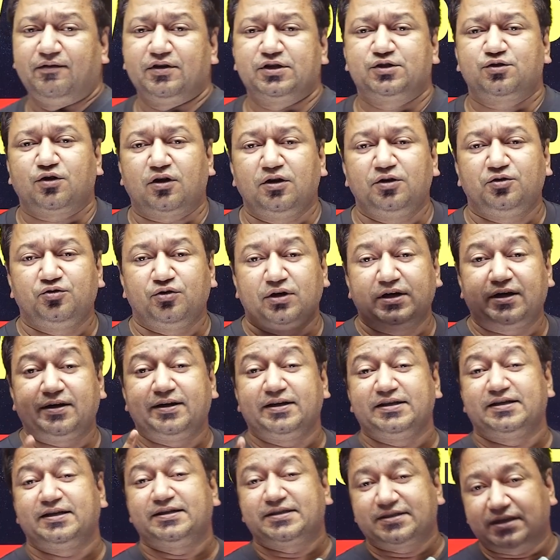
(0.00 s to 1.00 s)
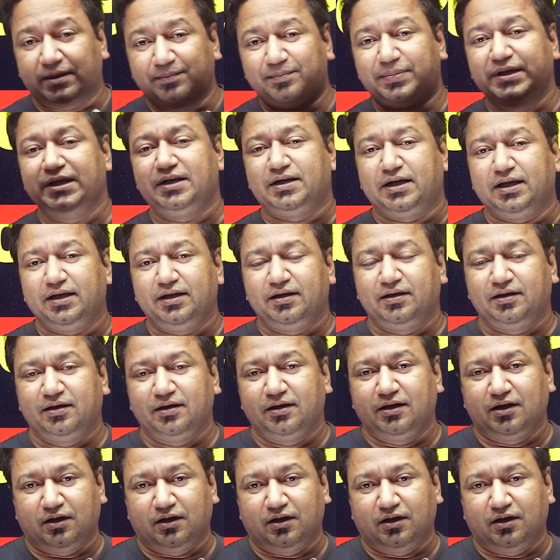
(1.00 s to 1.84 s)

if you solve two LRDI sets completely,